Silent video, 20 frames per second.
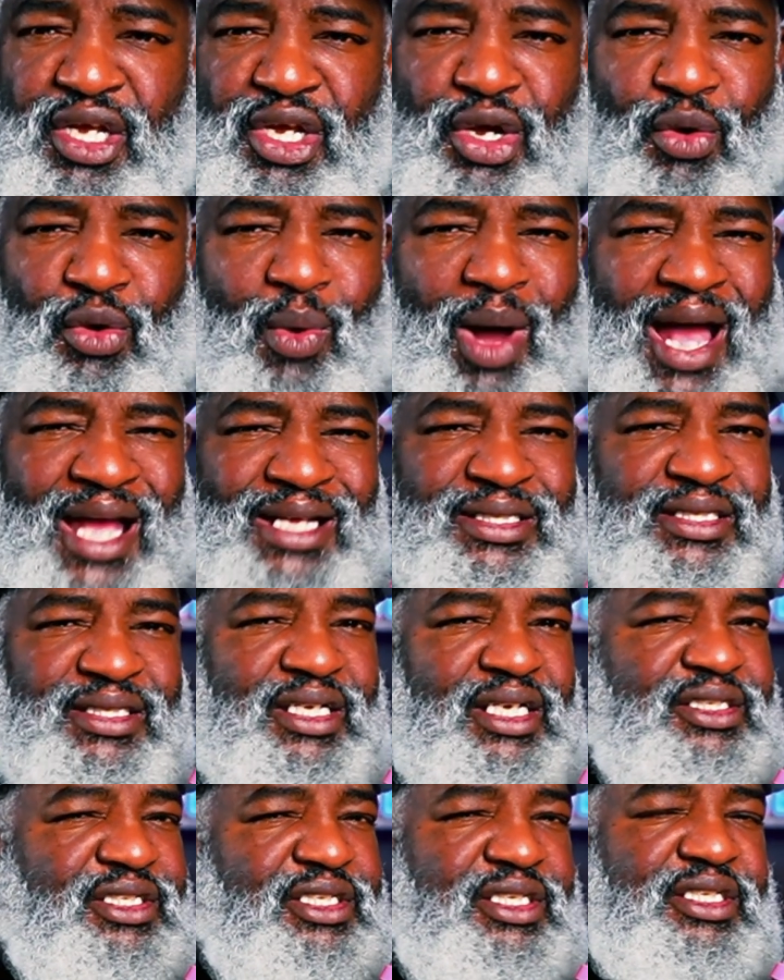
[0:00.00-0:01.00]
Why
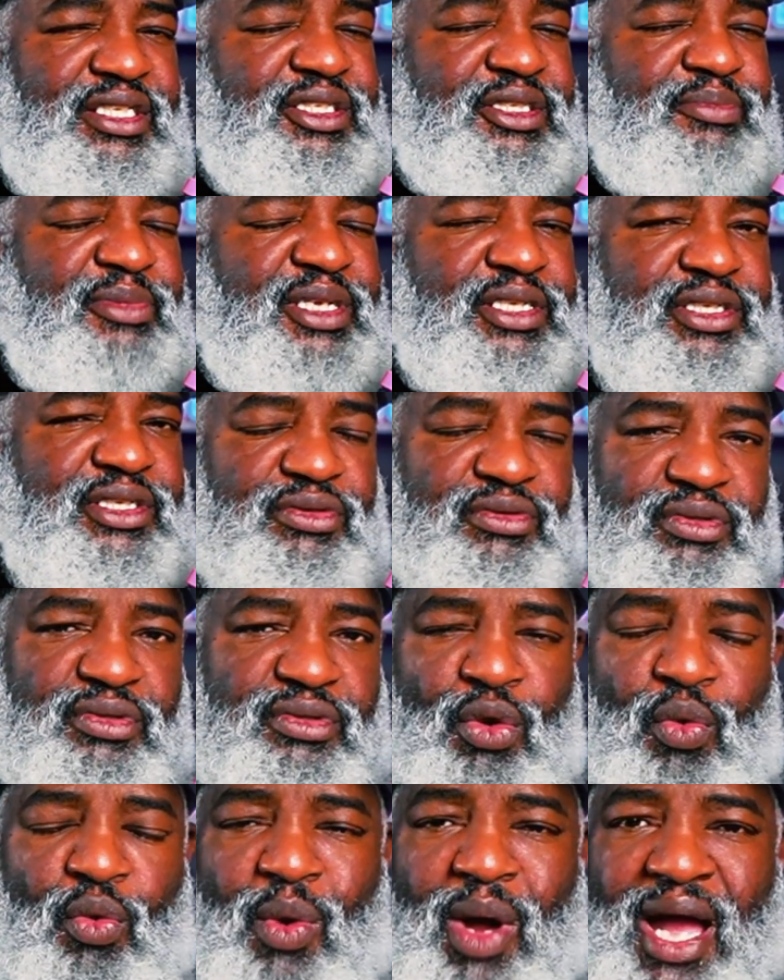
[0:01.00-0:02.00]
such a dismissal?
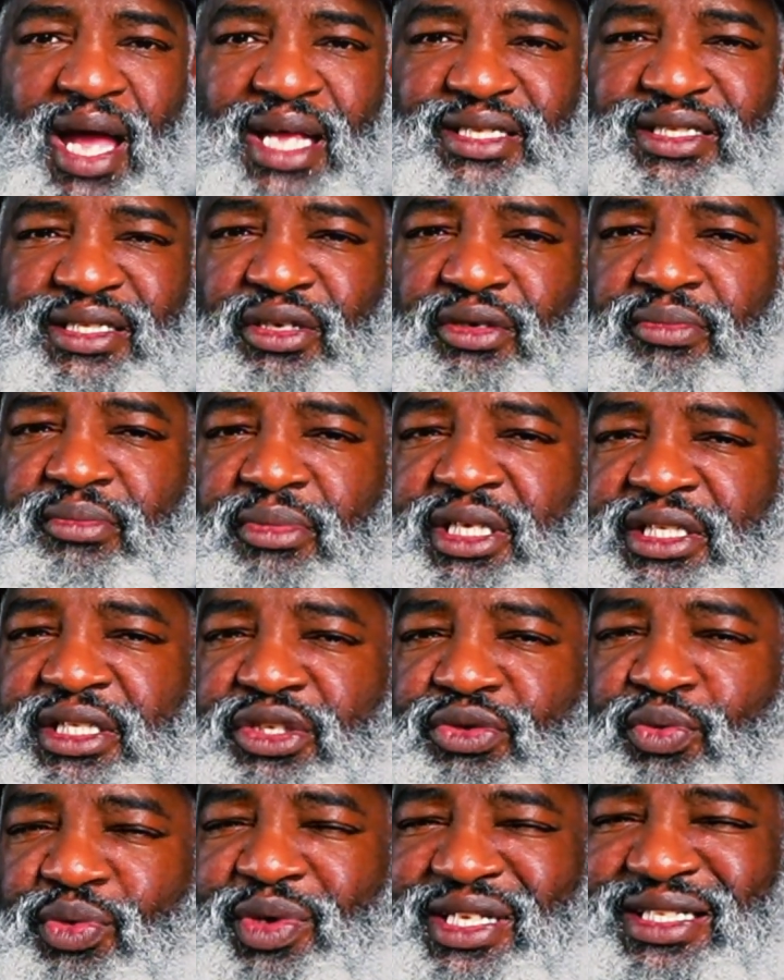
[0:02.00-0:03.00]
Why so much
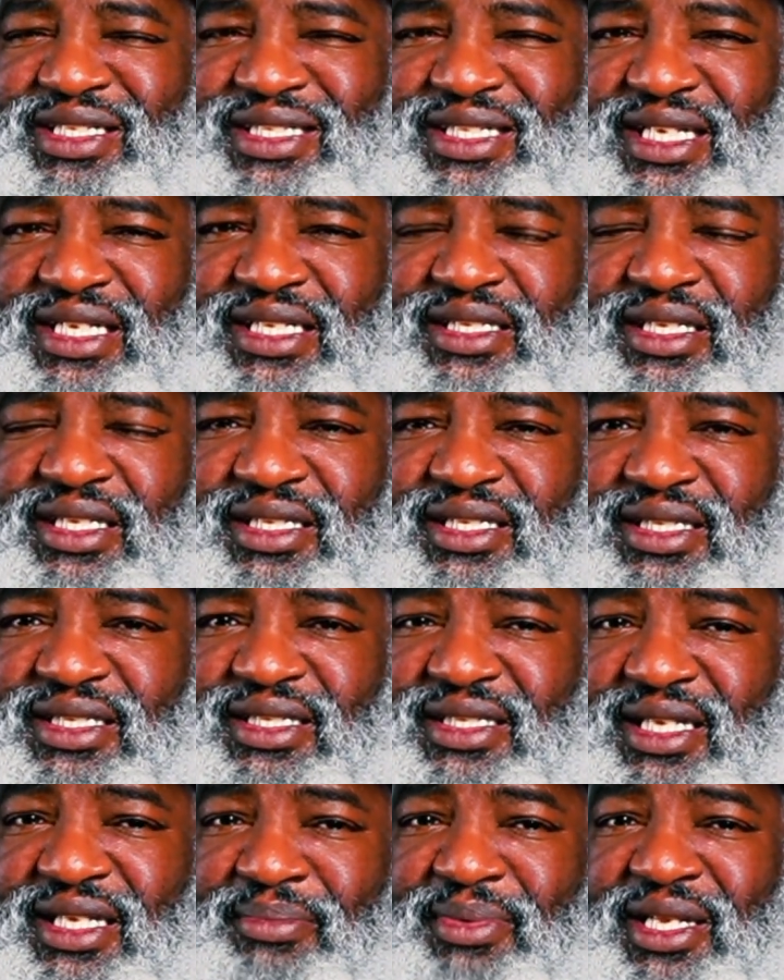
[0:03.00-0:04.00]
resistance to
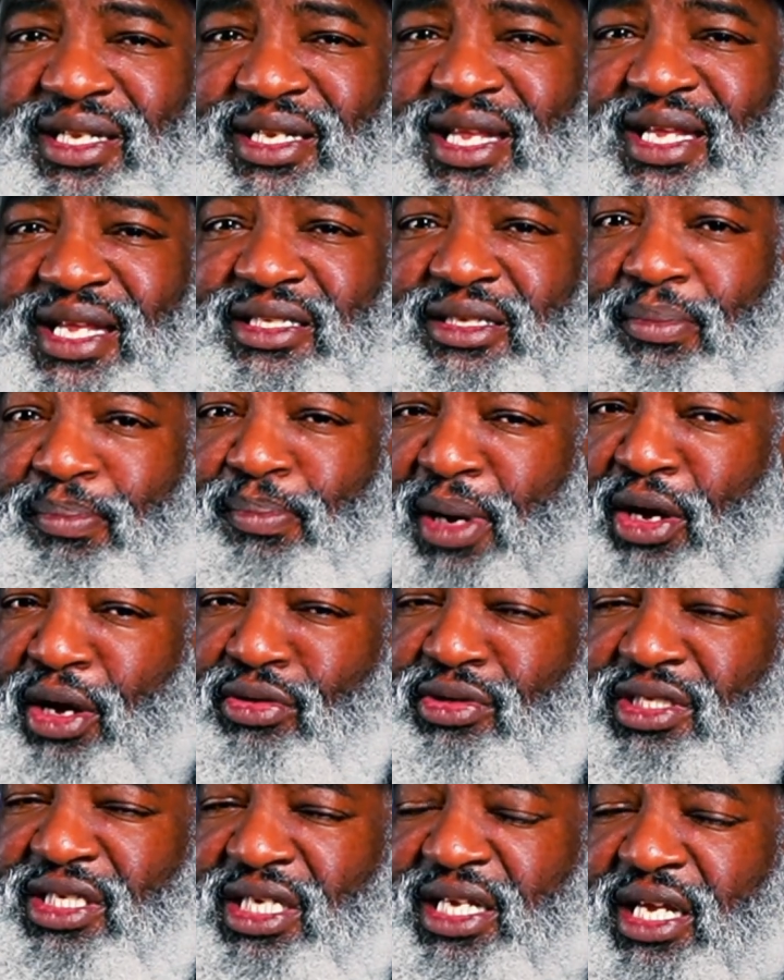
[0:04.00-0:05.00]
something that
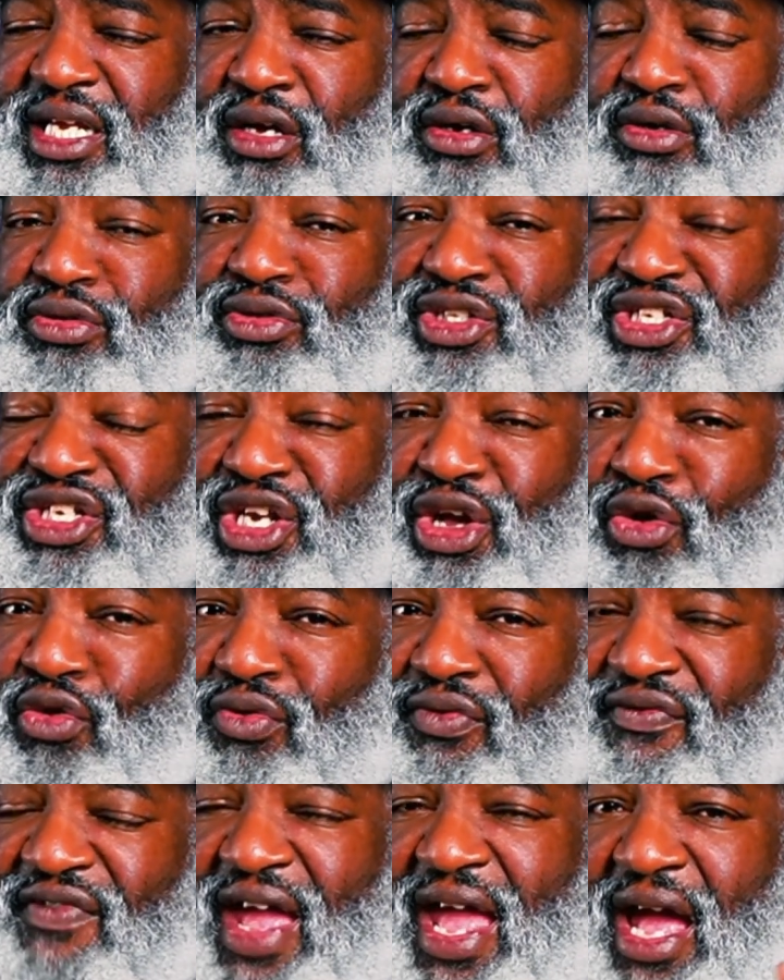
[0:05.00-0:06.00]
supposedly holds no
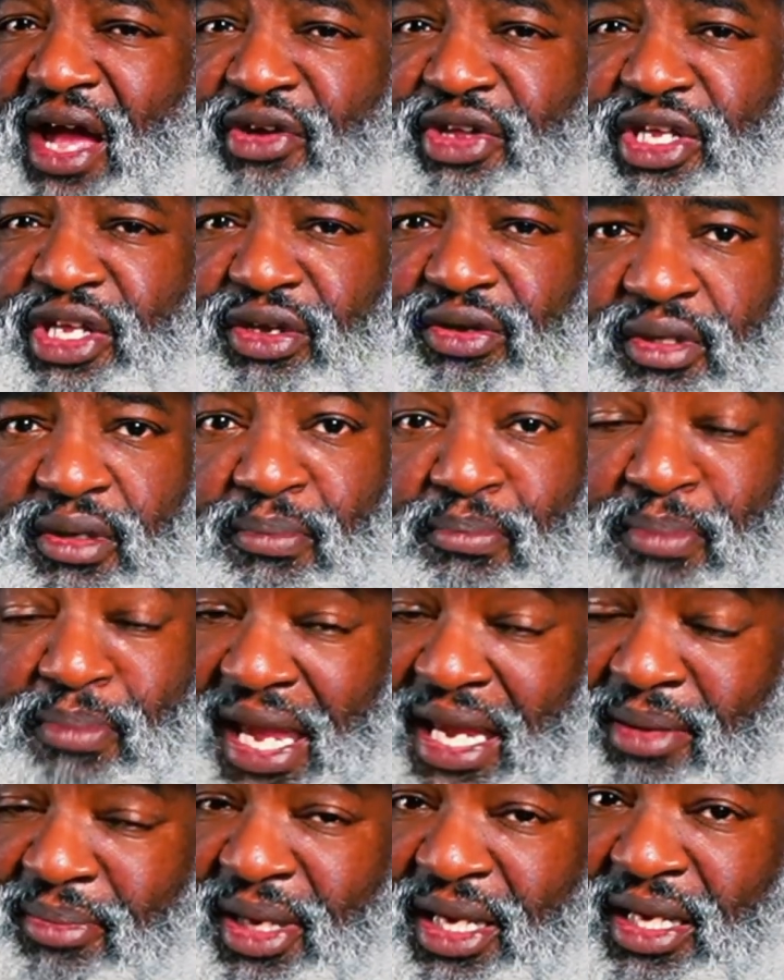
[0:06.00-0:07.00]
value?
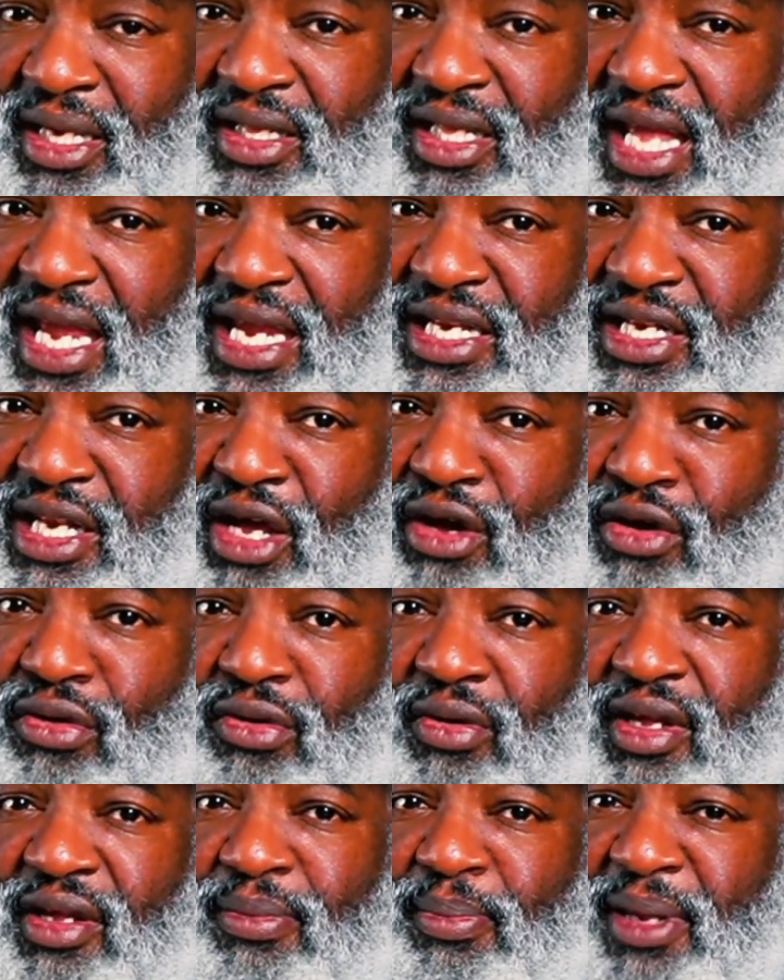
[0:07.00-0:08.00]
Maybe they
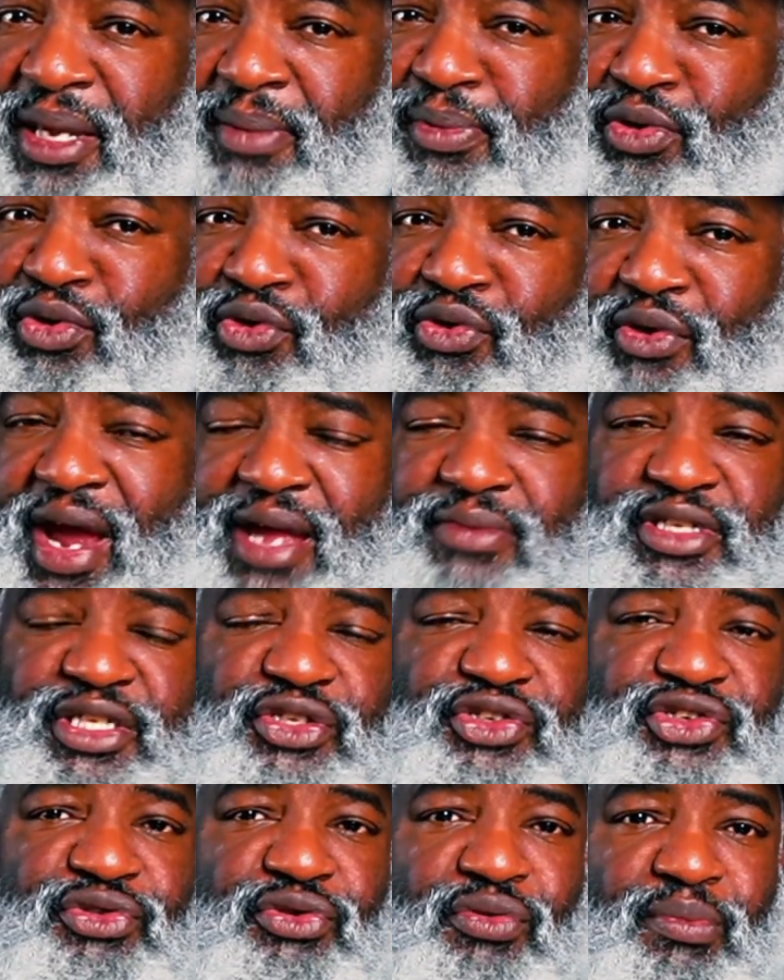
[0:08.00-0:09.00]
know if people grasp the
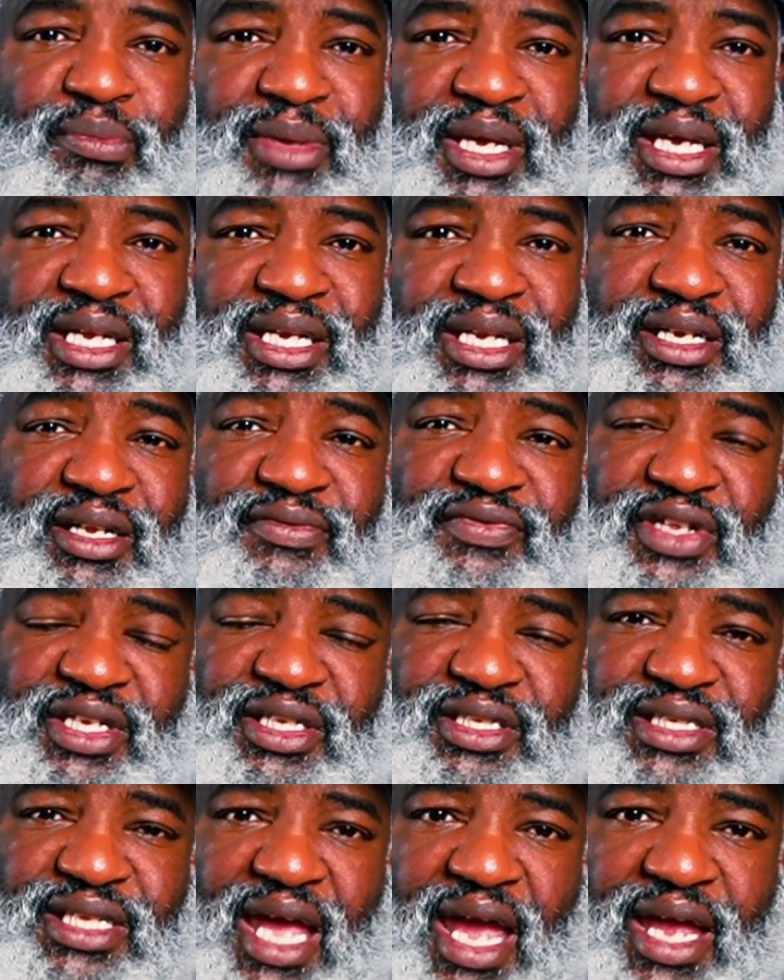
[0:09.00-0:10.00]
true meaning of
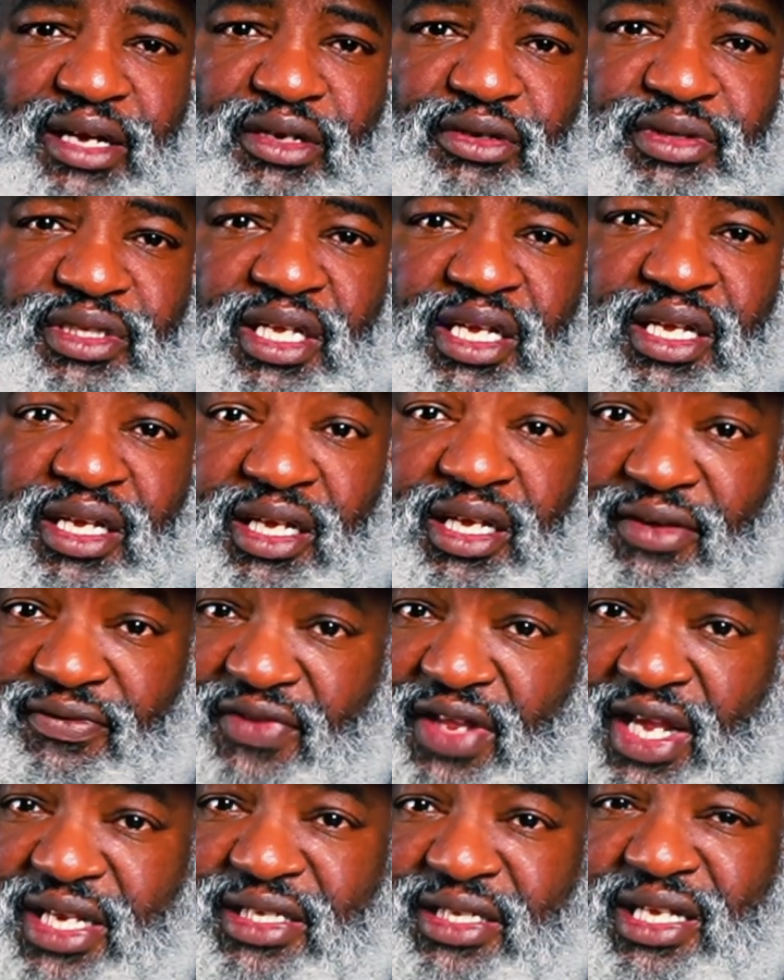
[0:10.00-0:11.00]
these cycles, if
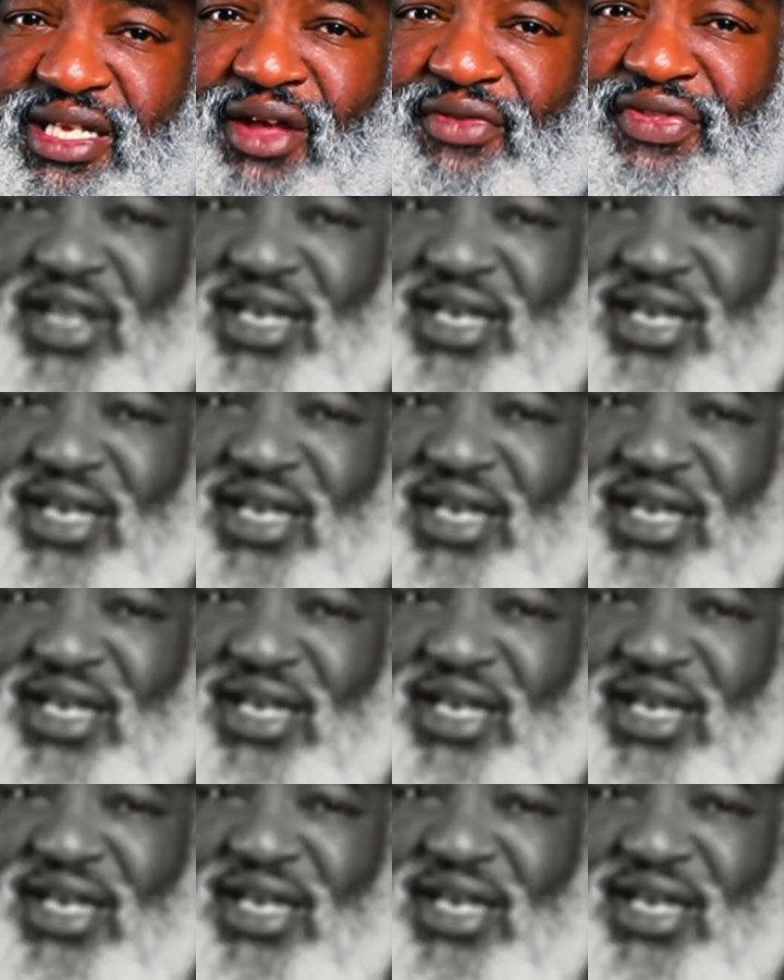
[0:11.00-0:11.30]
they saw that